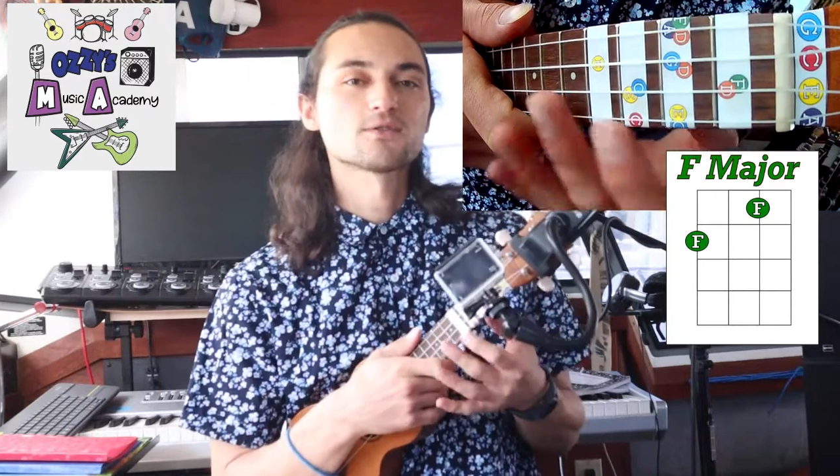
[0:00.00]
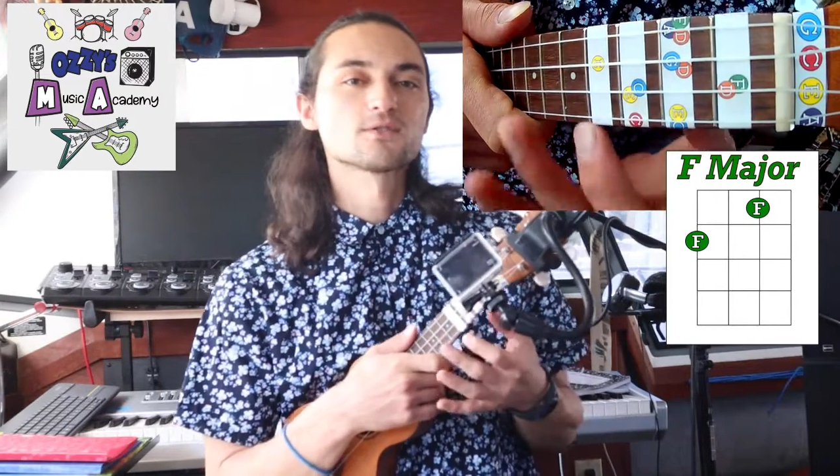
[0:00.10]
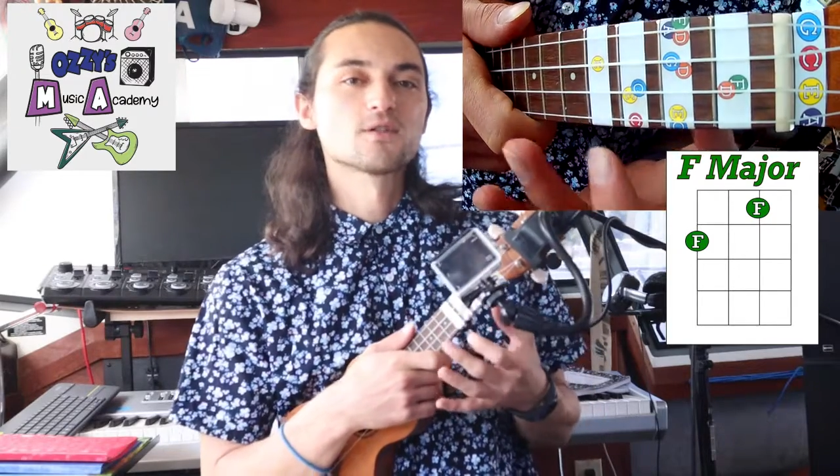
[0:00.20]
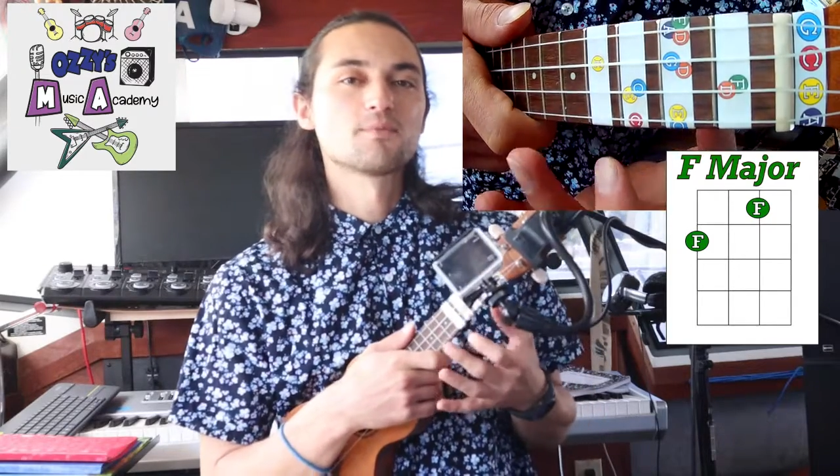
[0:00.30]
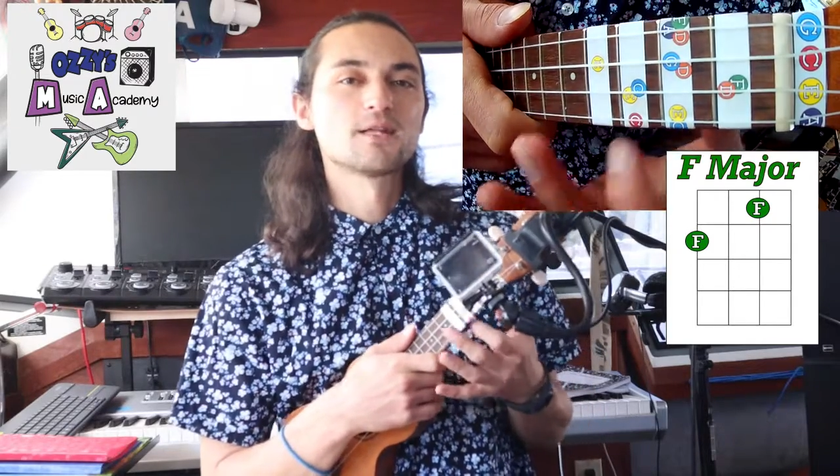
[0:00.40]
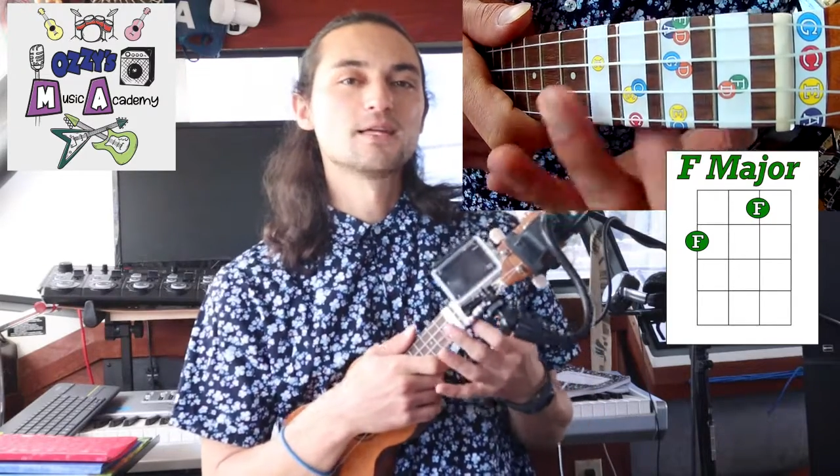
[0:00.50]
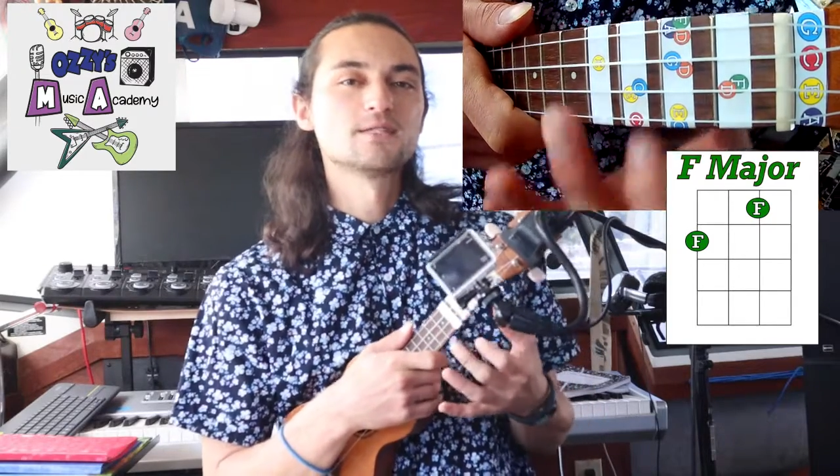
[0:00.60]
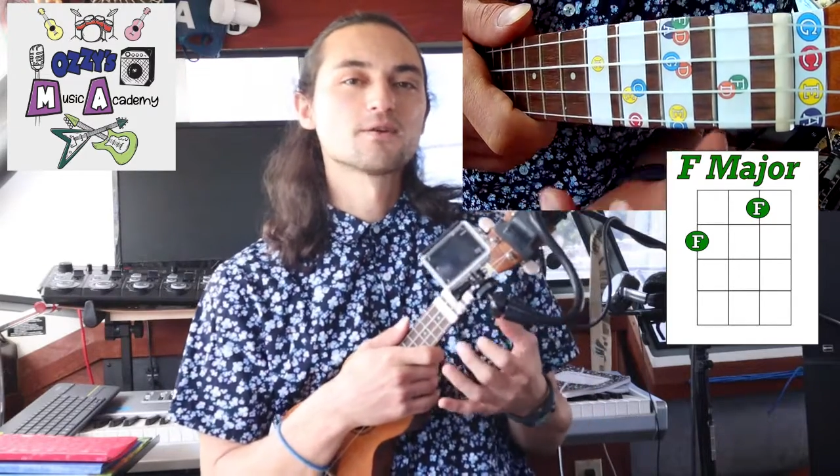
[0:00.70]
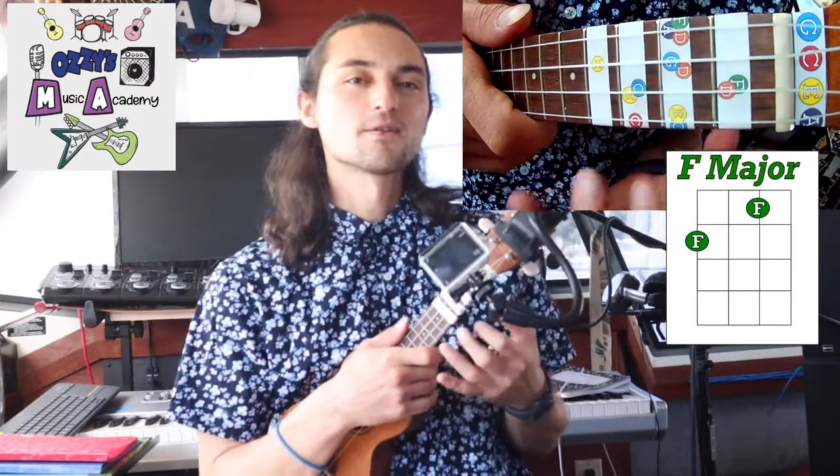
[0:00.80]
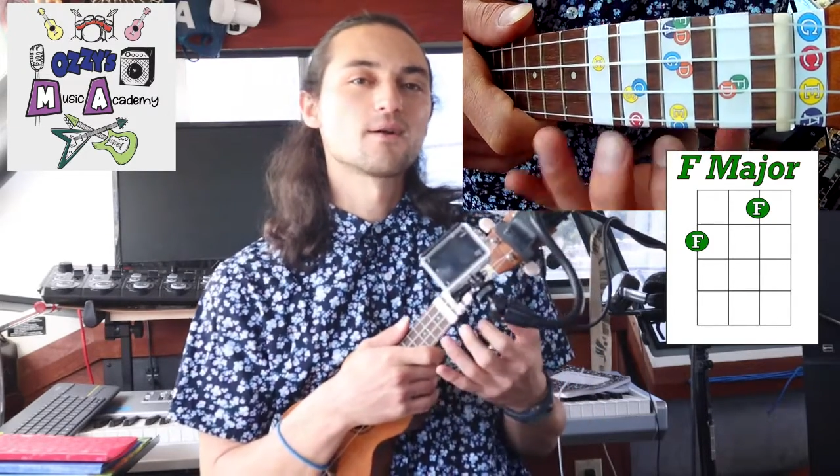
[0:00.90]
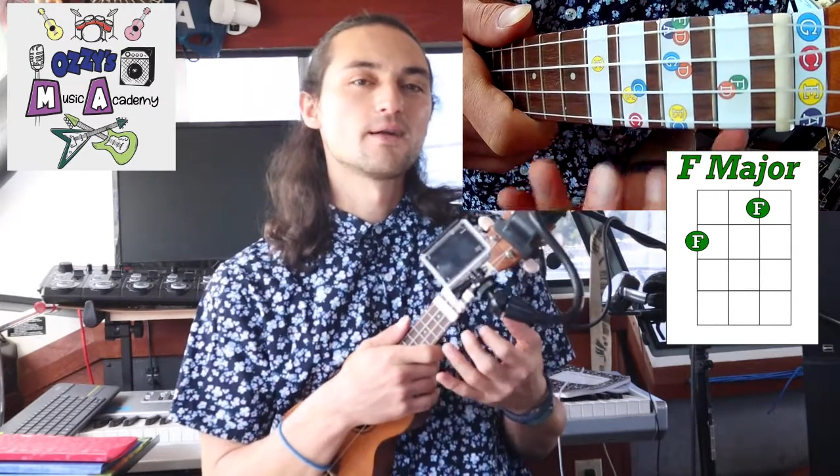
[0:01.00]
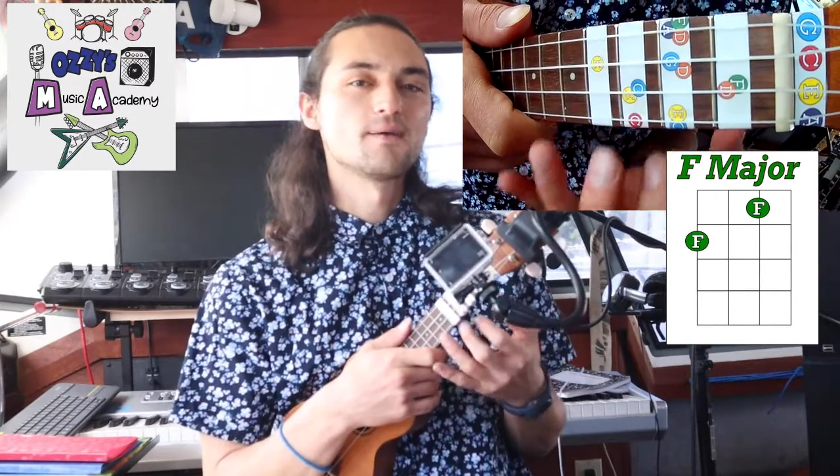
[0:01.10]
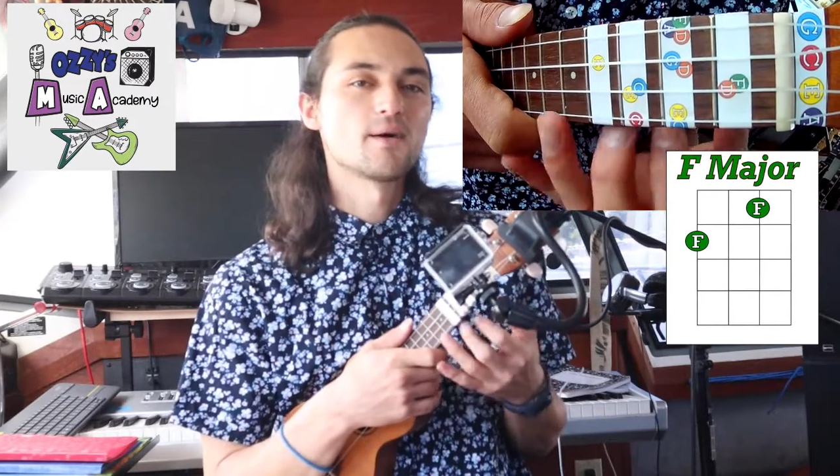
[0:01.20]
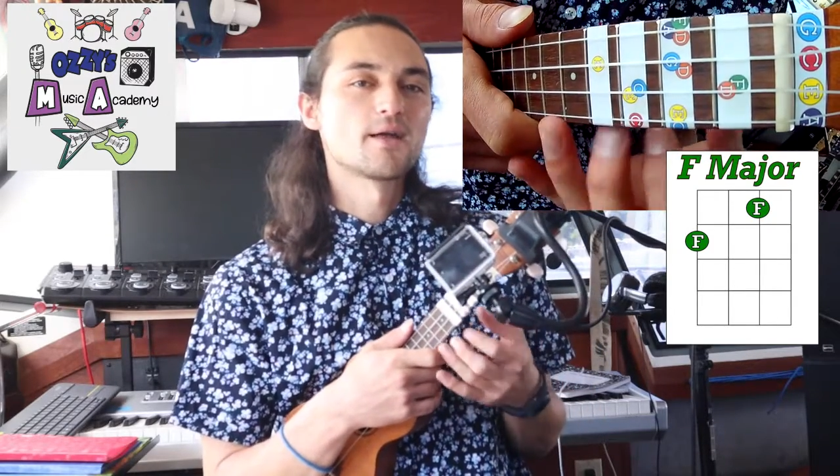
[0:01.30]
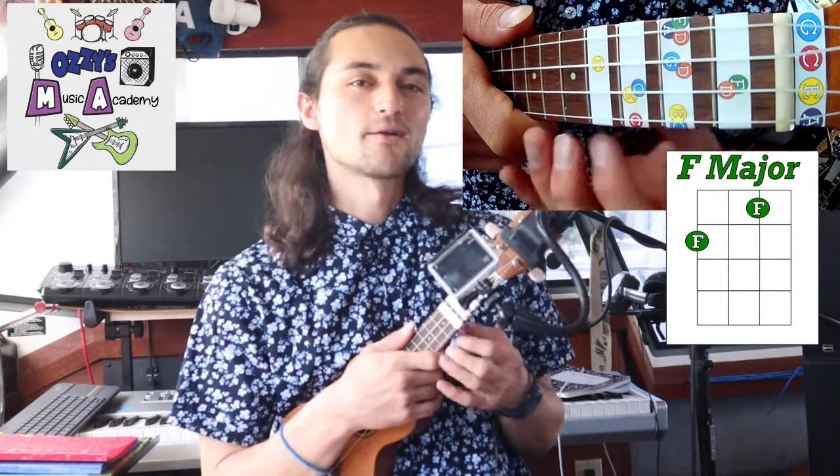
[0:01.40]
so it's a little bit easier than our
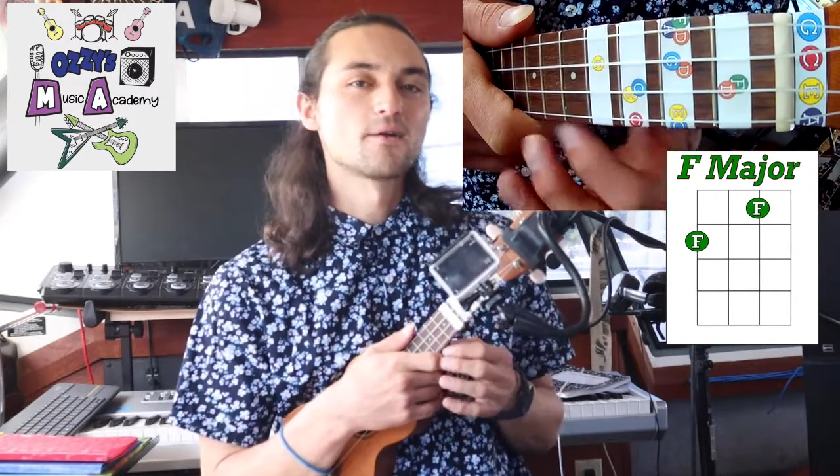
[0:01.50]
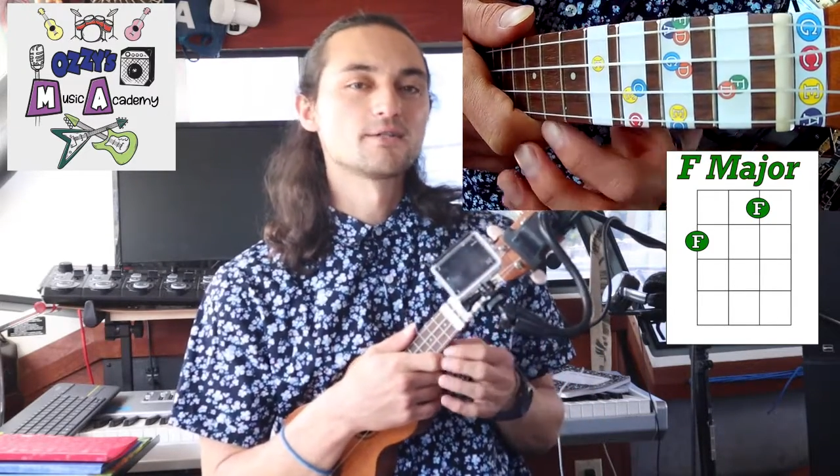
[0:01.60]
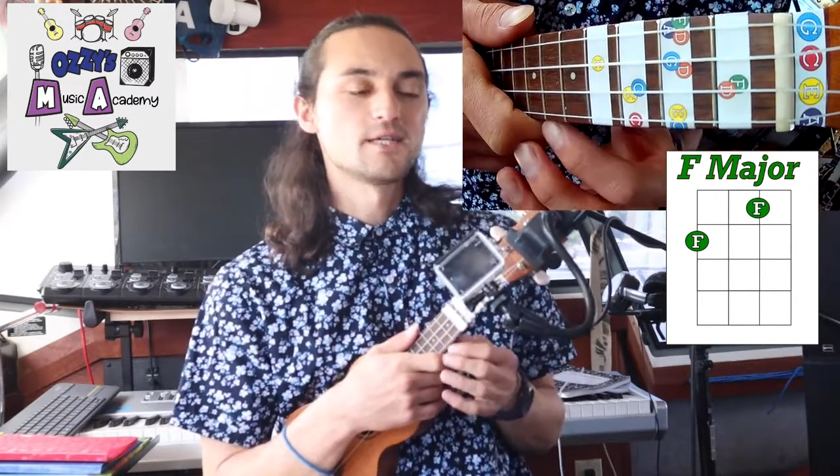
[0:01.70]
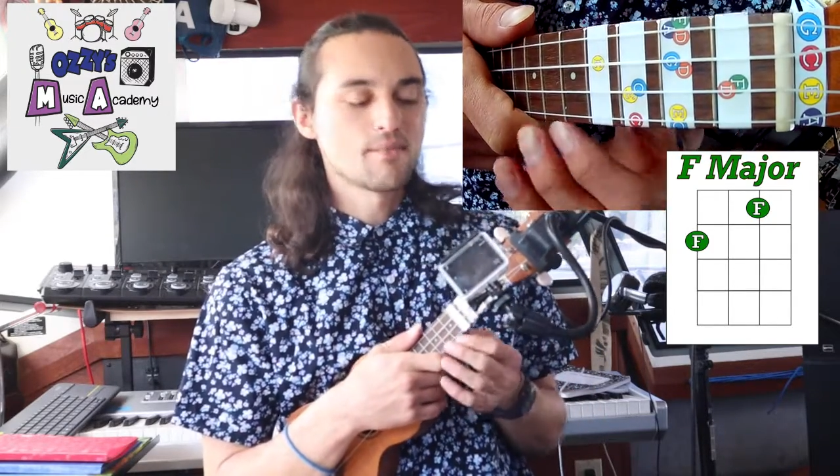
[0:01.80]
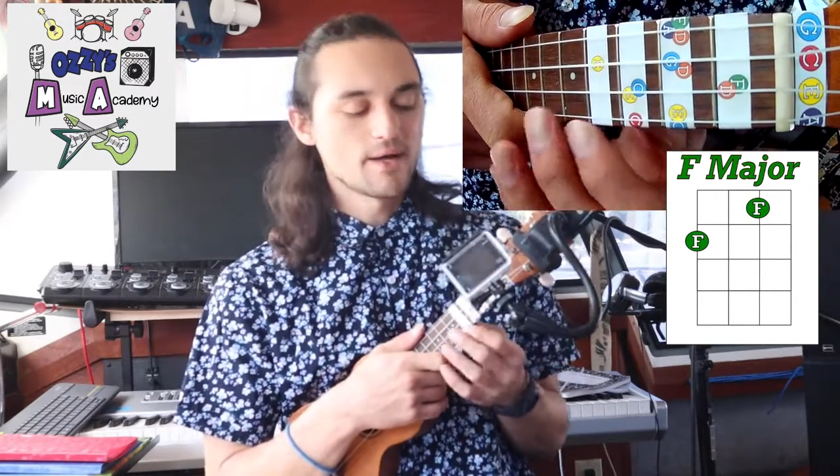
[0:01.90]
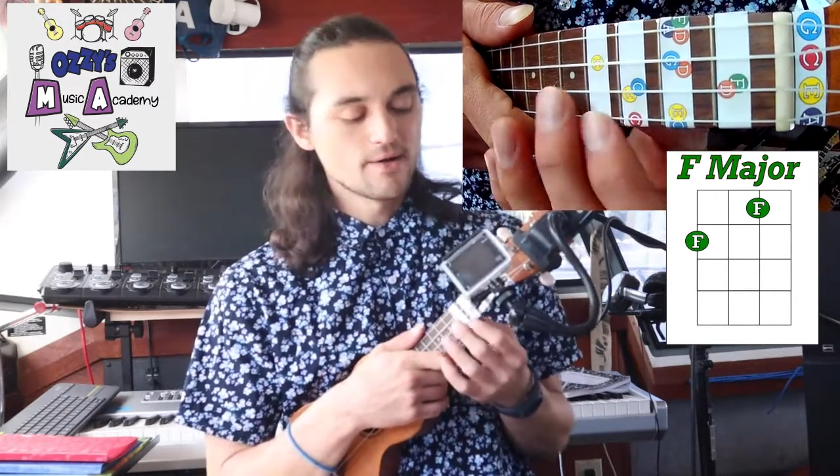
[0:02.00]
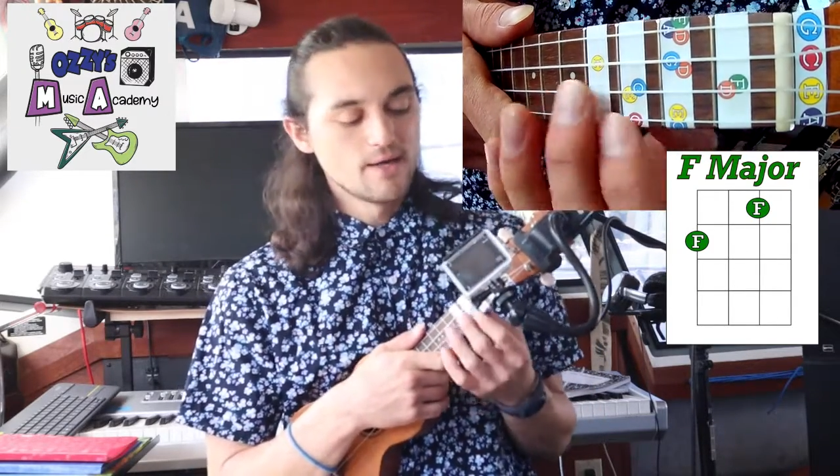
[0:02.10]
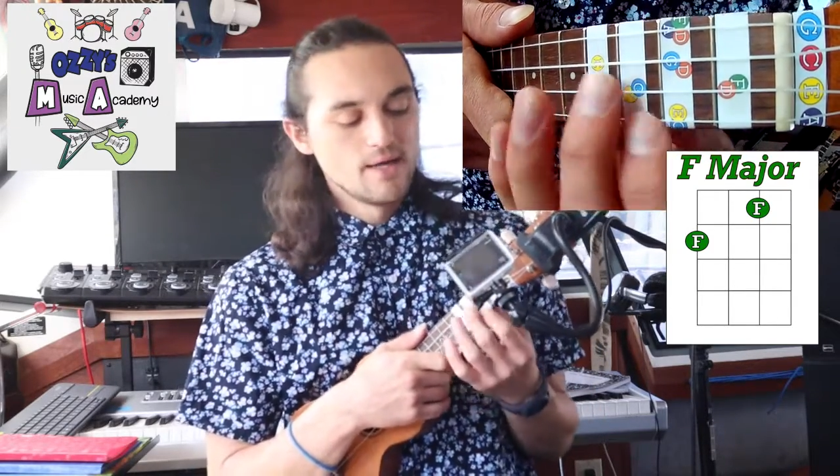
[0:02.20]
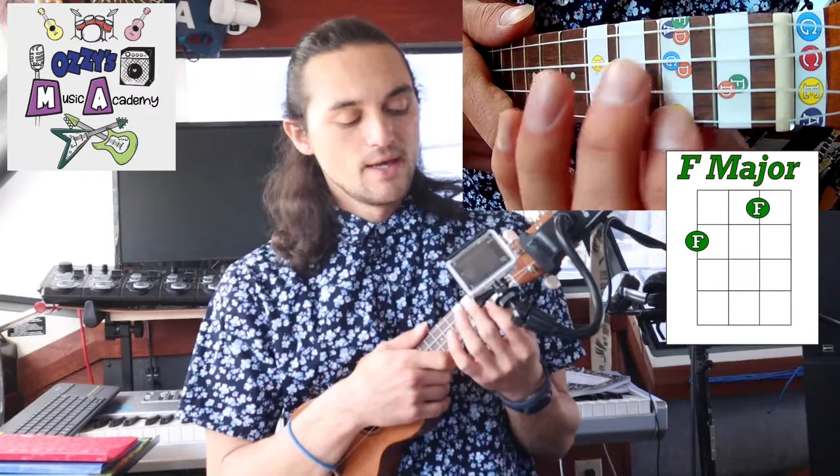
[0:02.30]
E minor and our D minor.